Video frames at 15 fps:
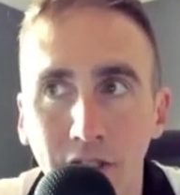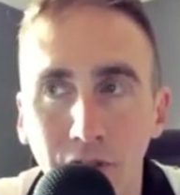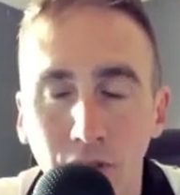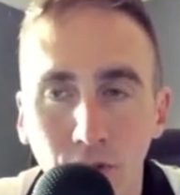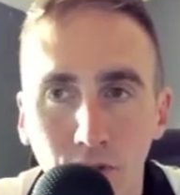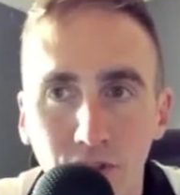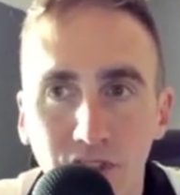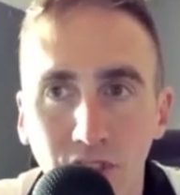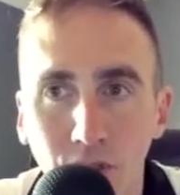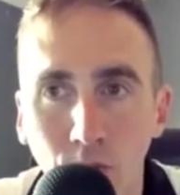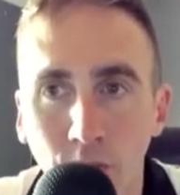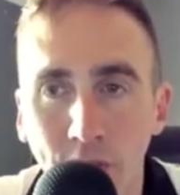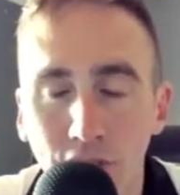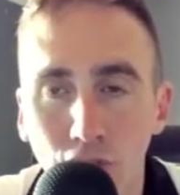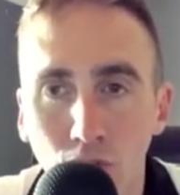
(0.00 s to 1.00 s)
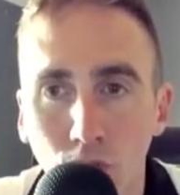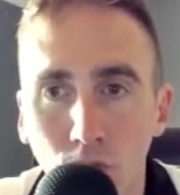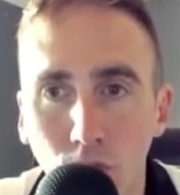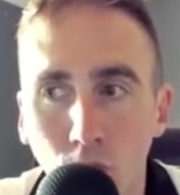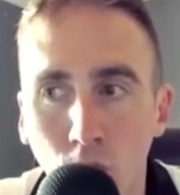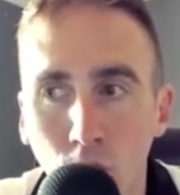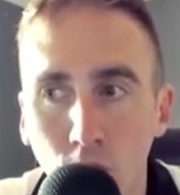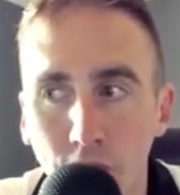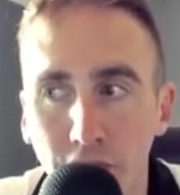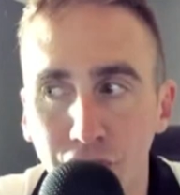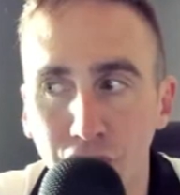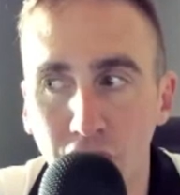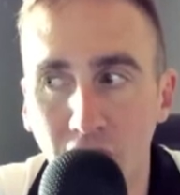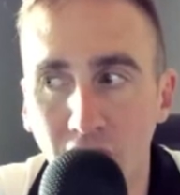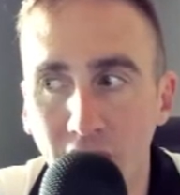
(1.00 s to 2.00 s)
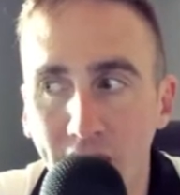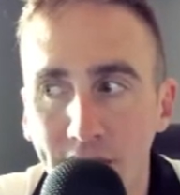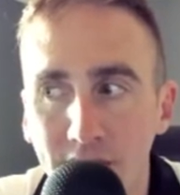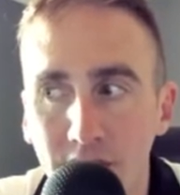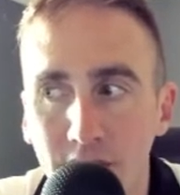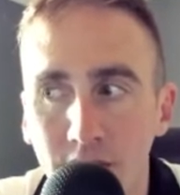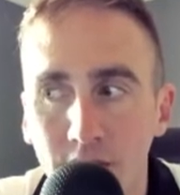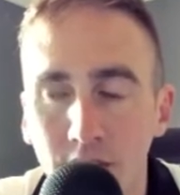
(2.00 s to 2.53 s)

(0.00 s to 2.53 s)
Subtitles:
dual sequential or not,